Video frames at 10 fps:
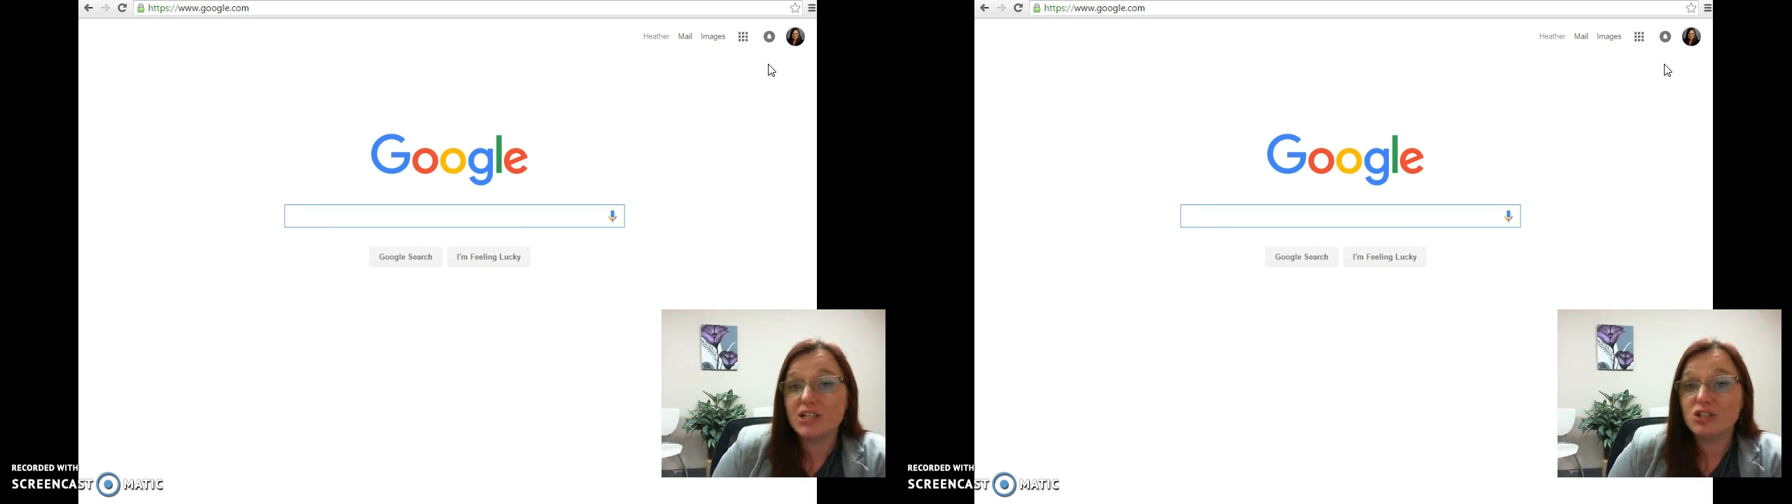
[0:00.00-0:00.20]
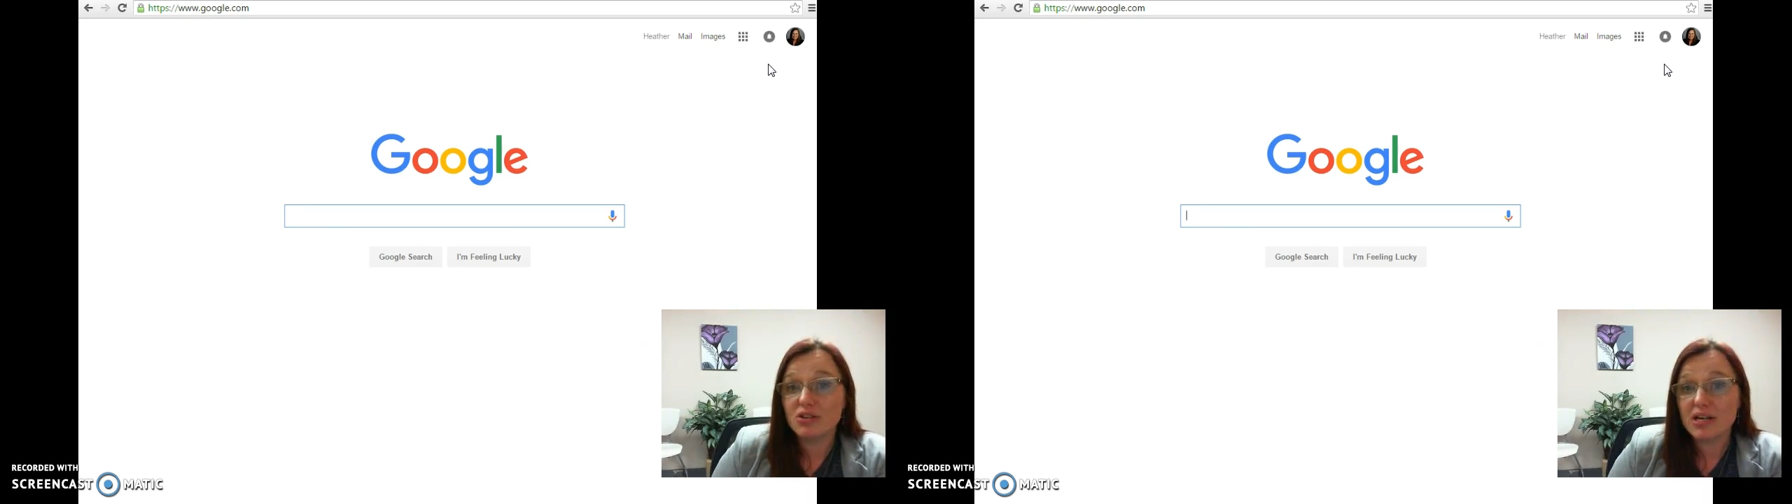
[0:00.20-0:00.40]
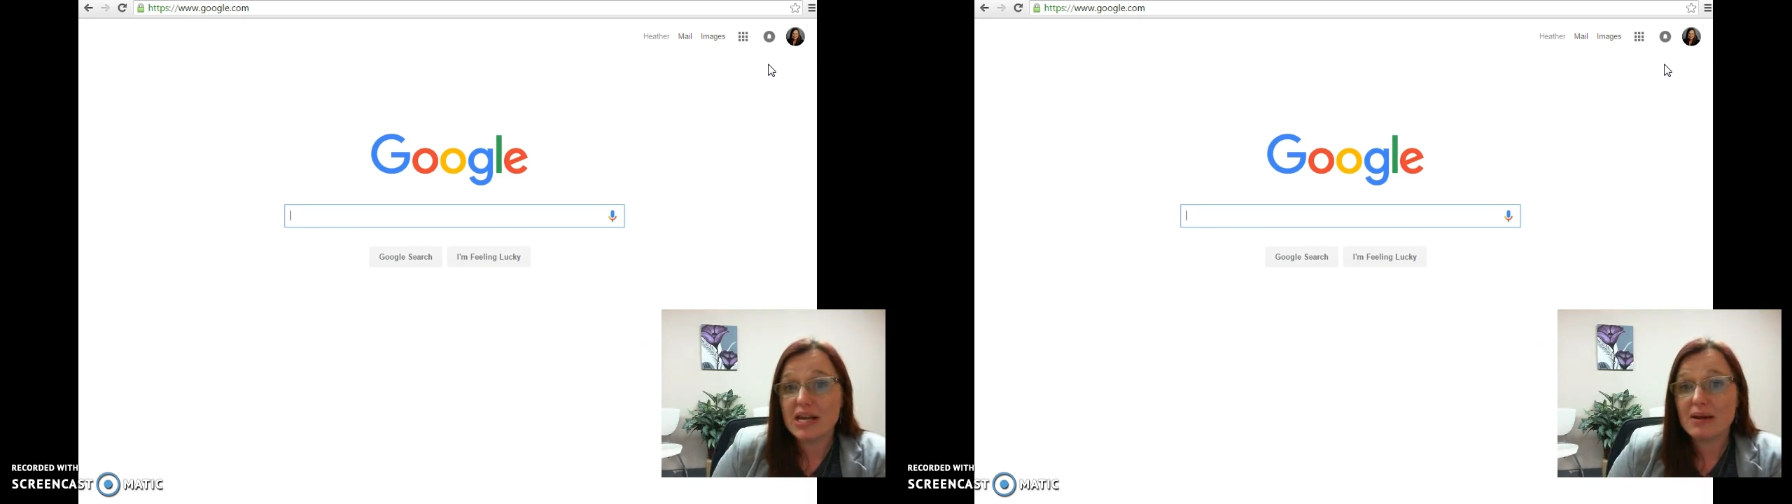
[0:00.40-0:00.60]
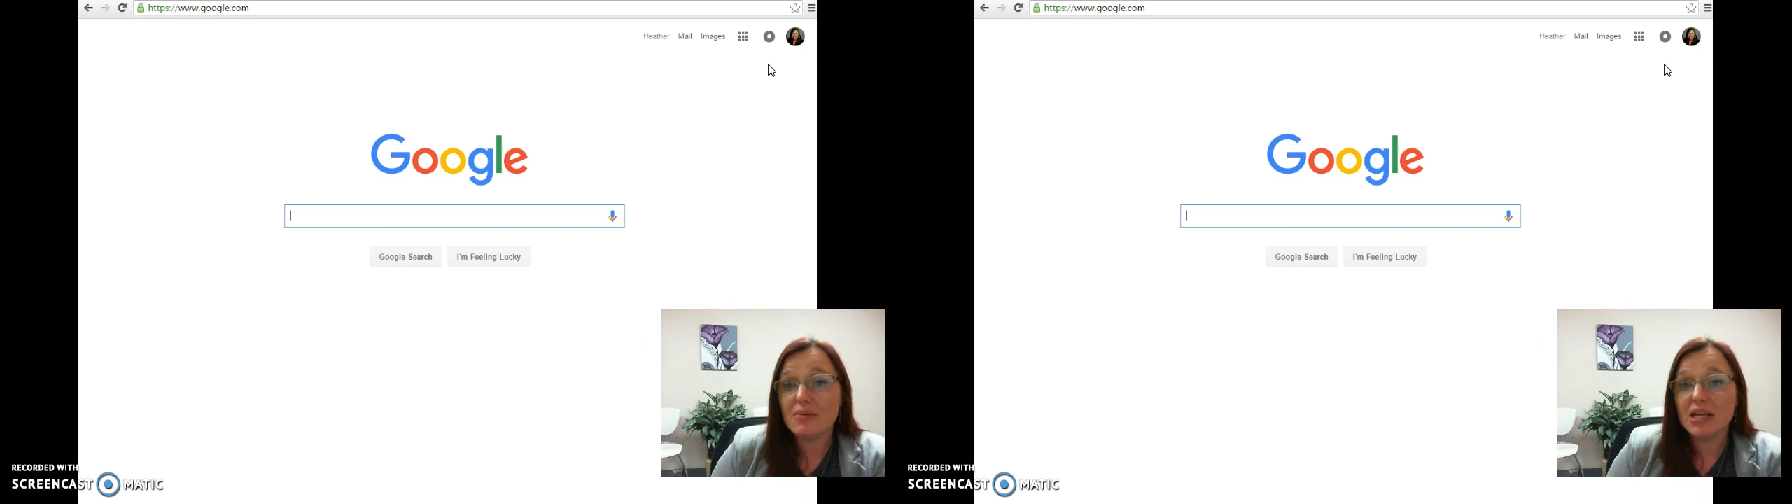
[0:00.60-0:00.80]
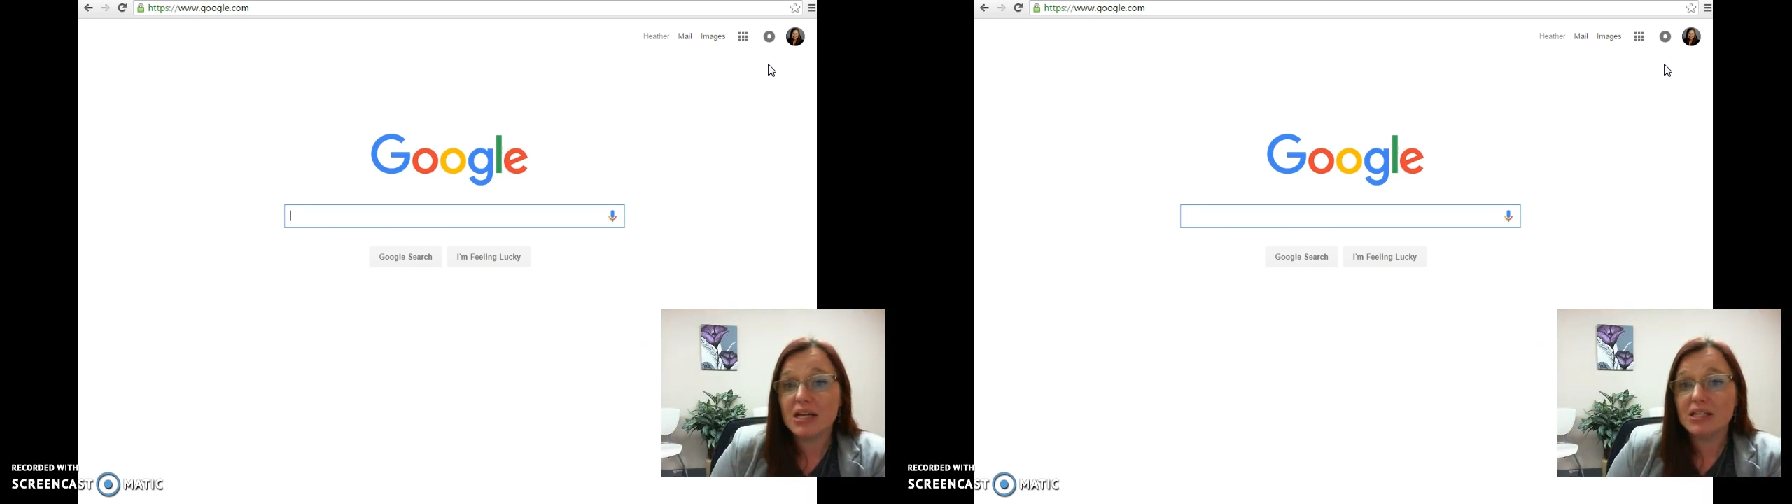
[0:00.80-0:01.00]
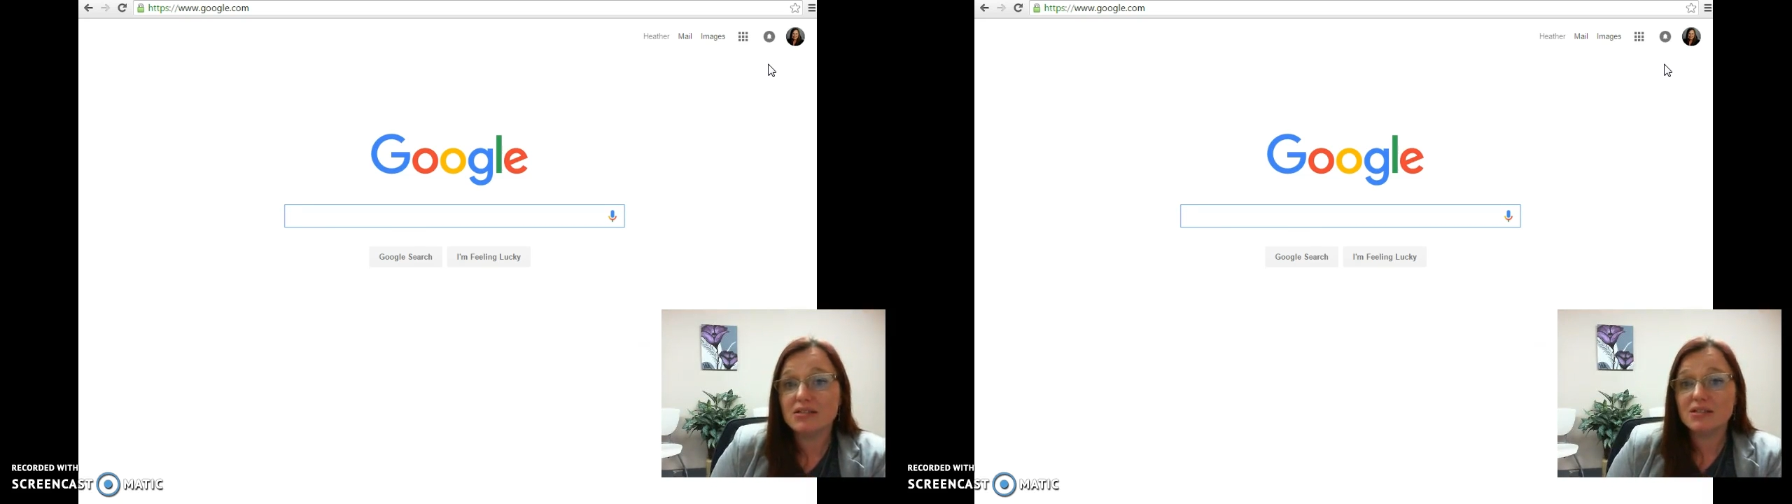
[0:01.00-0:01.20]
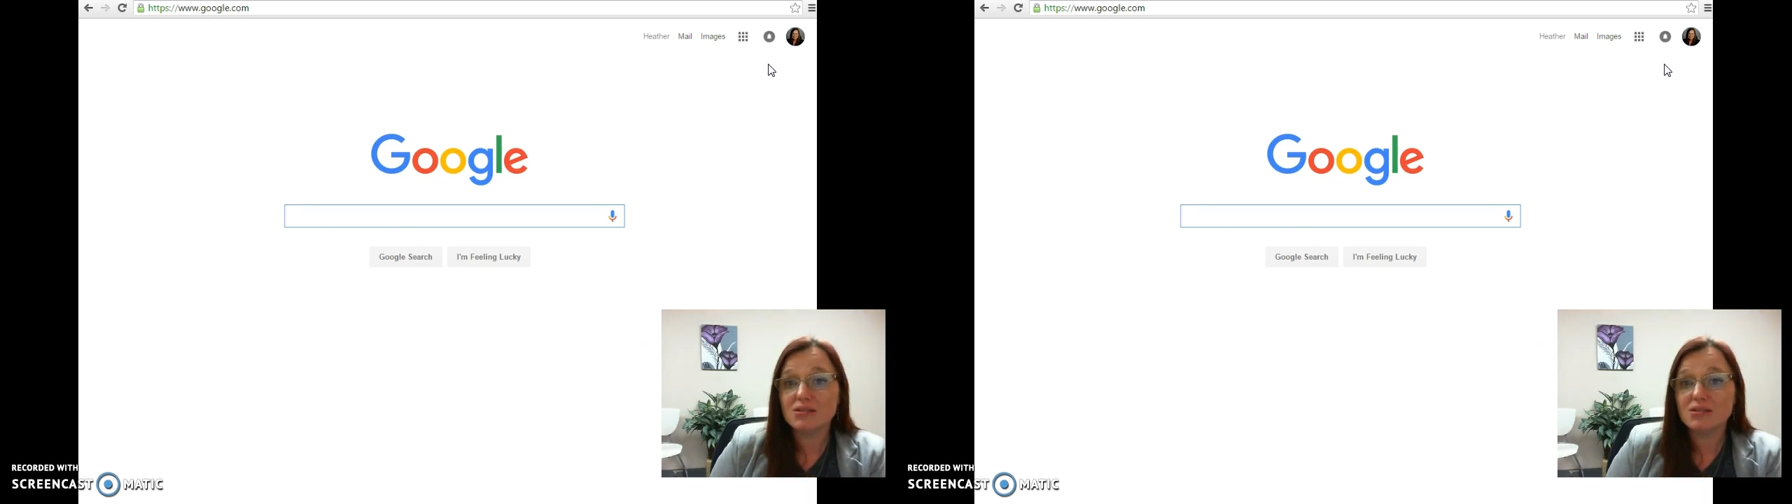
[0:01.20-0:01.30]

has your name in it.